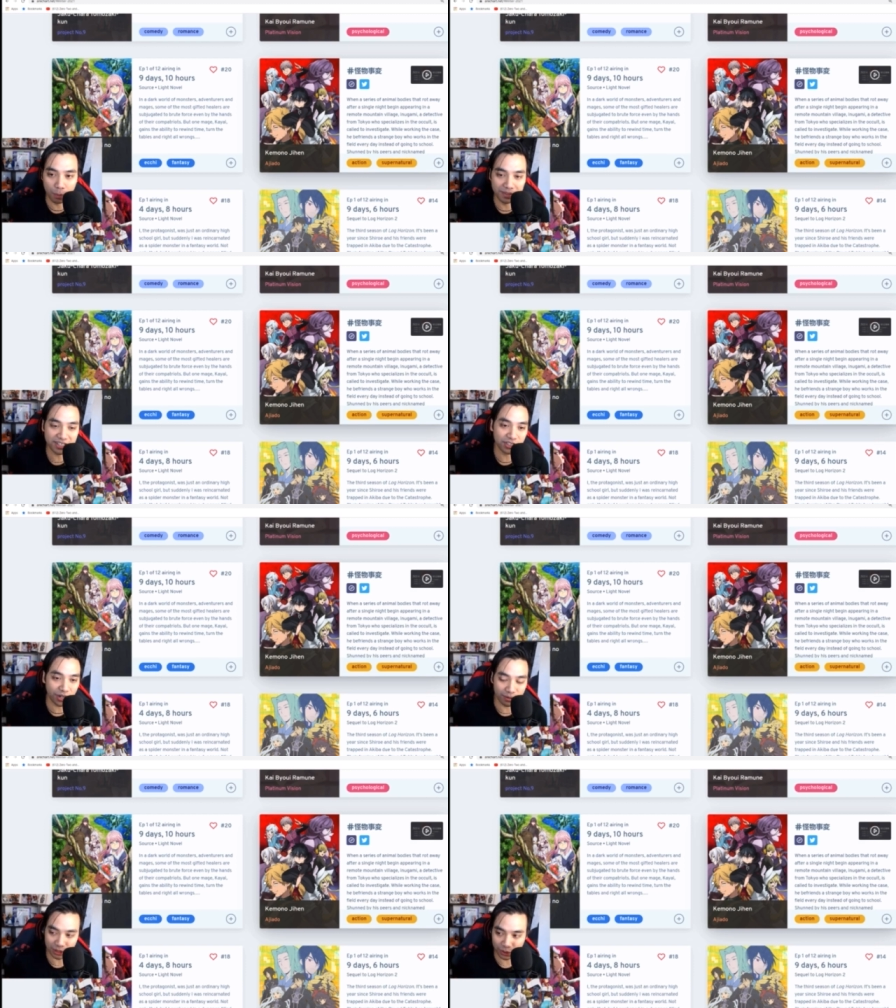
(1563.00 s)
this is
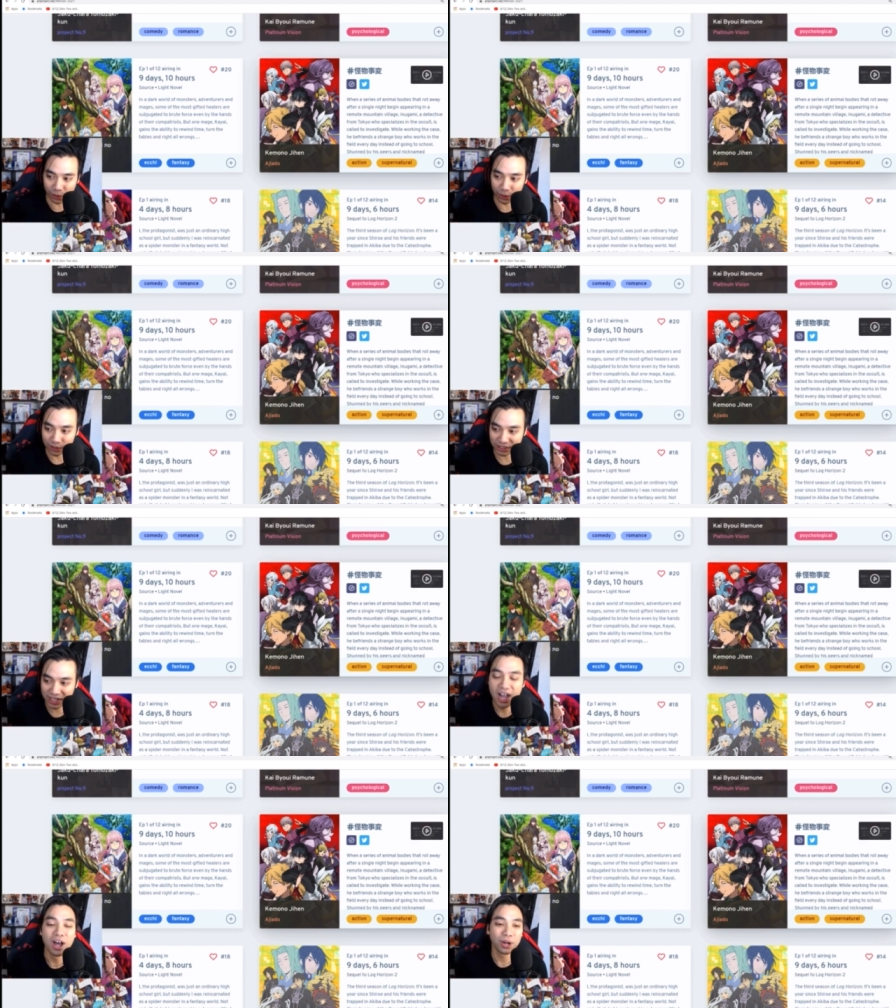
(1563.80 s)
going to cause.
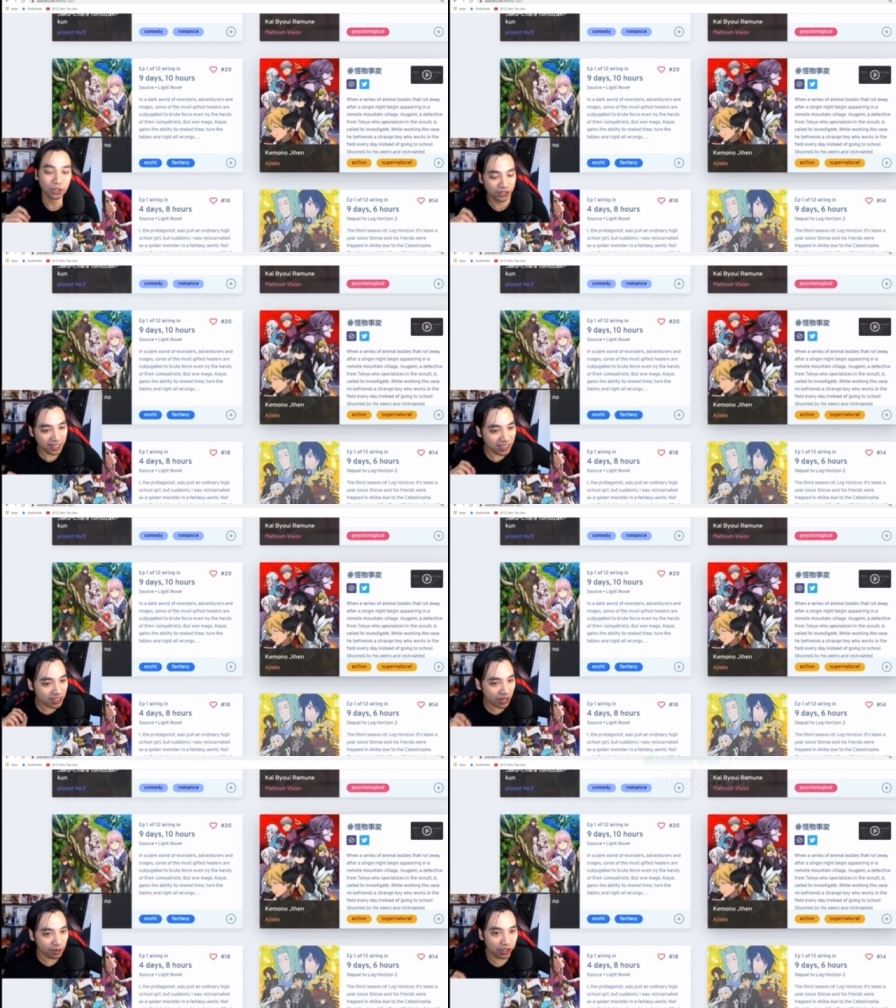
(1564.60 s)
Because this is
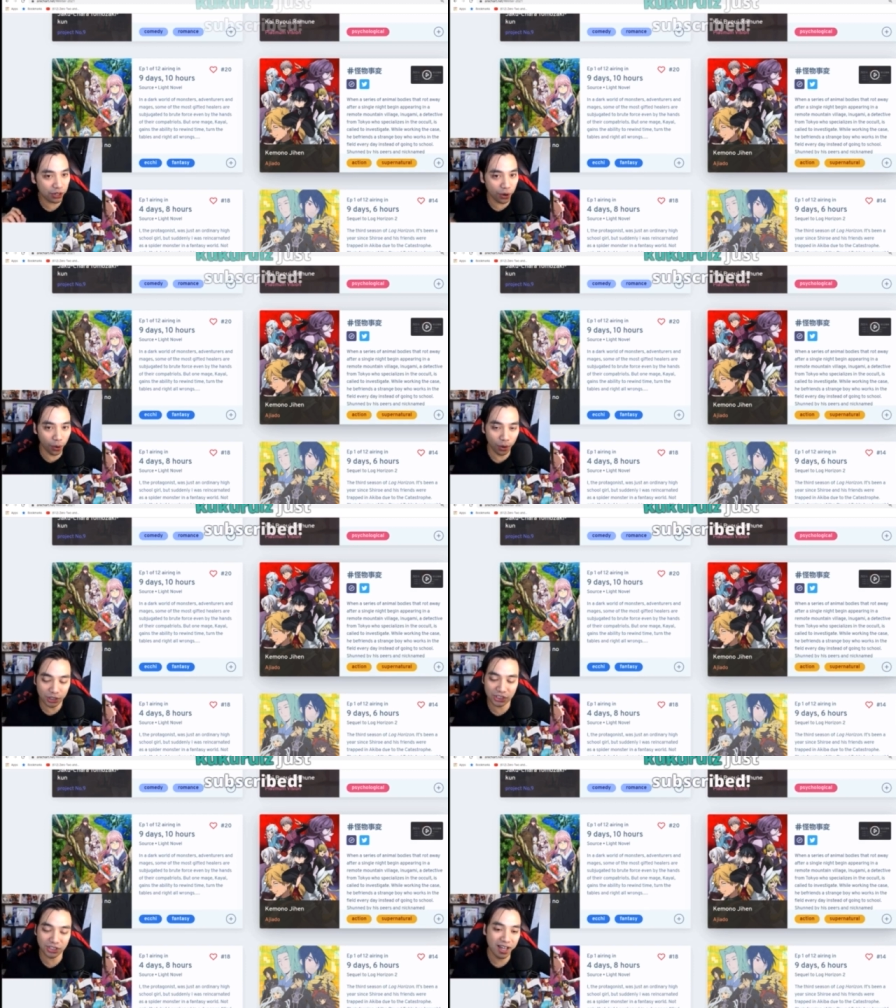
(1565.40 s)
going to
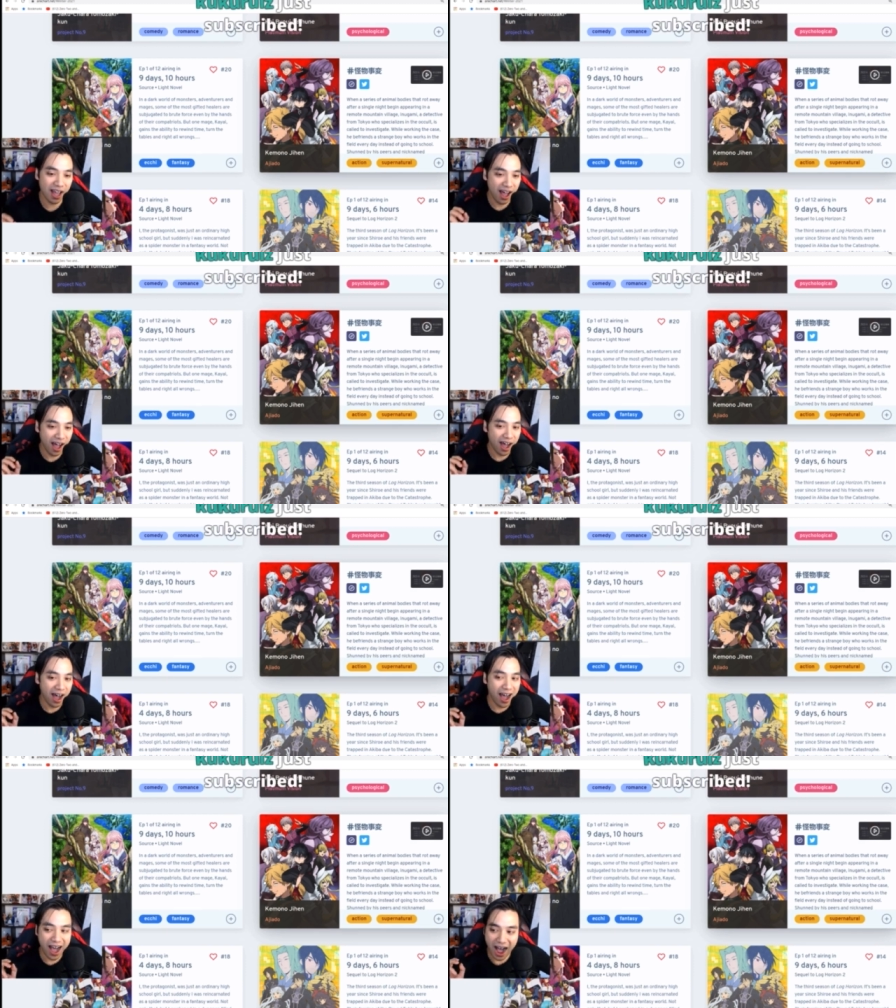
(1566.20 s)
cause
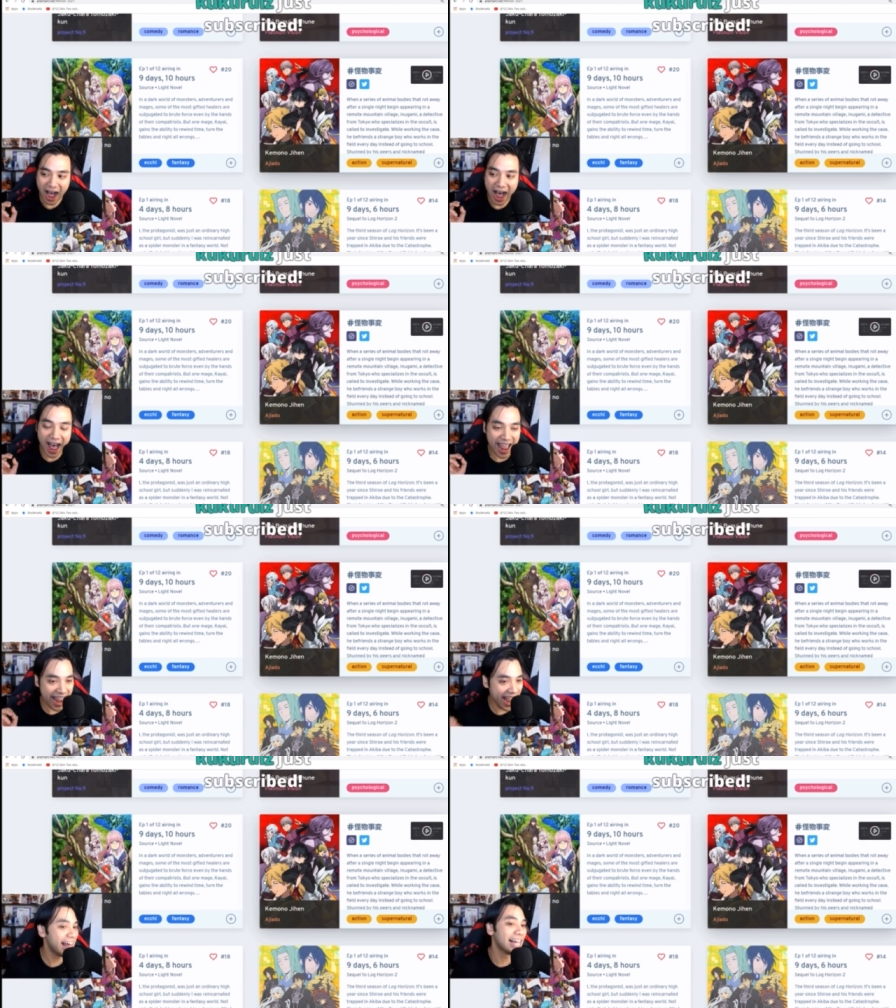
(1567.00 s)
a
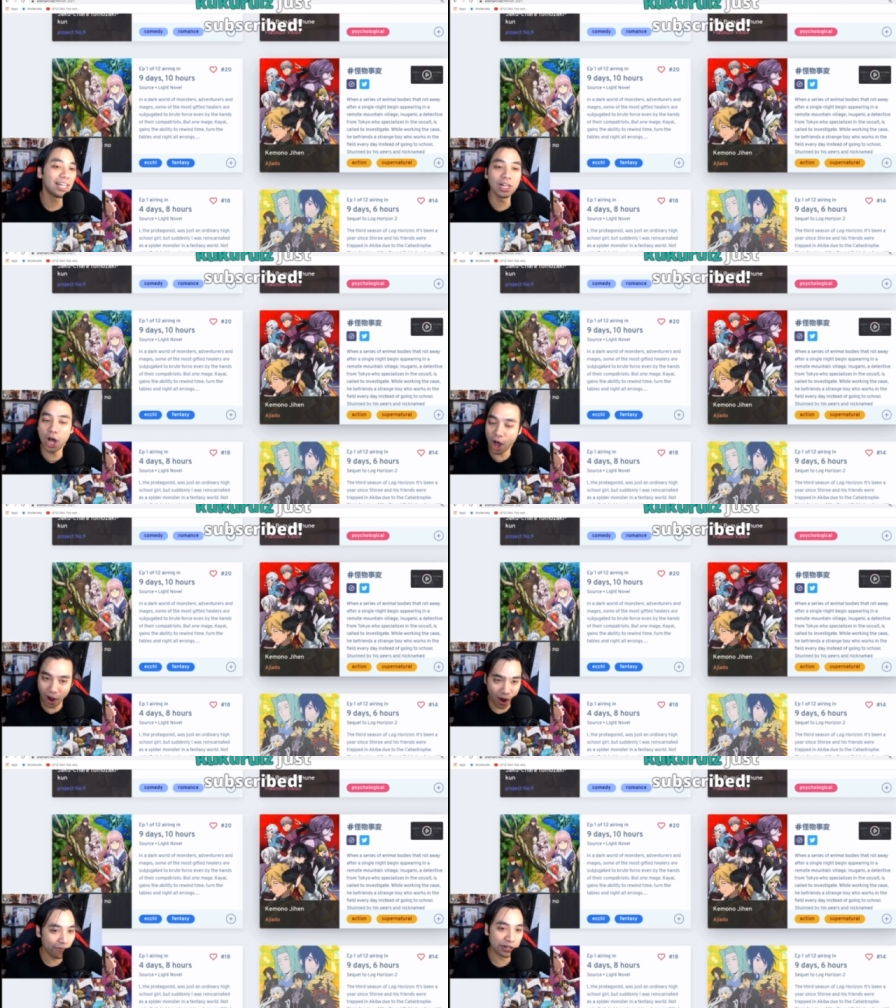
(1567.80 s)
hell
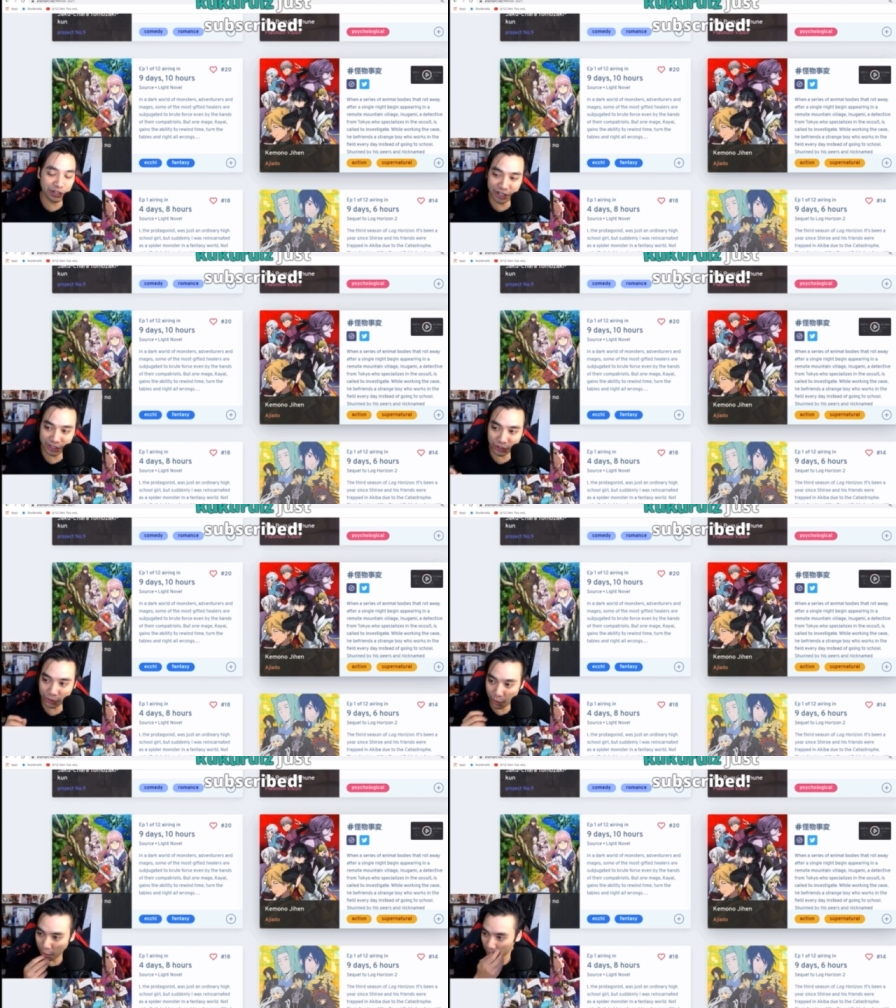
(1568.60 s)
of a
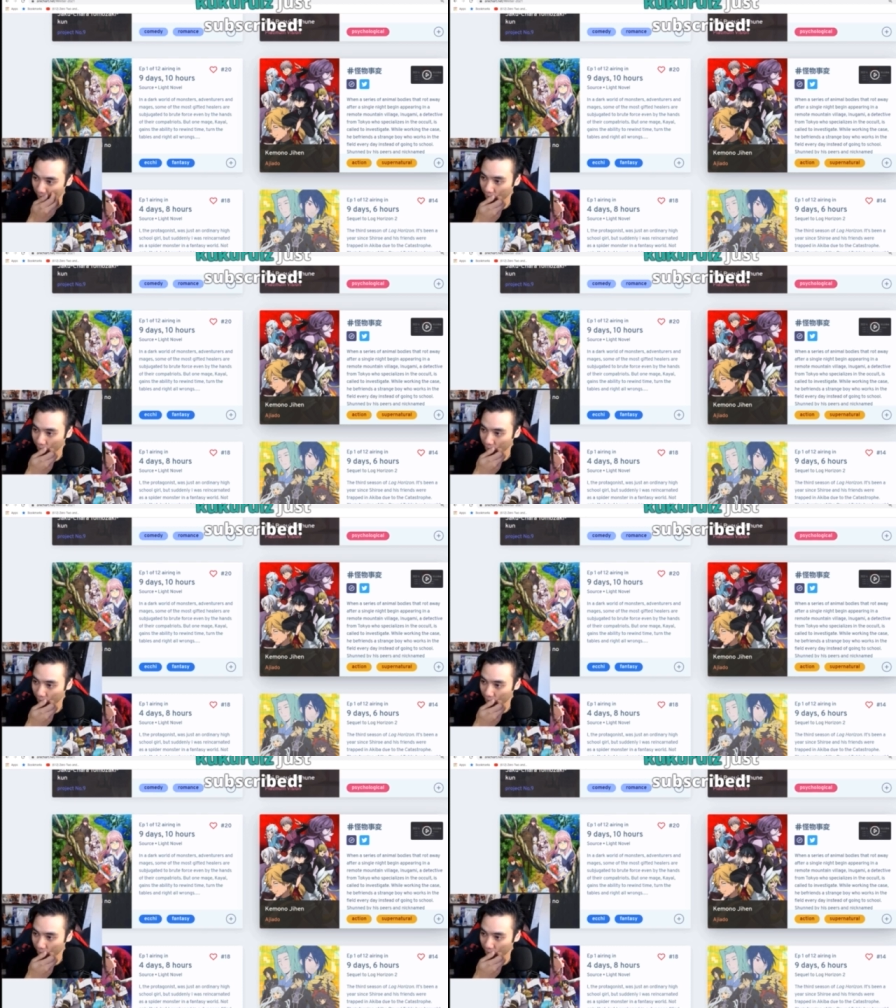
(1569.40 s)
shitstorm.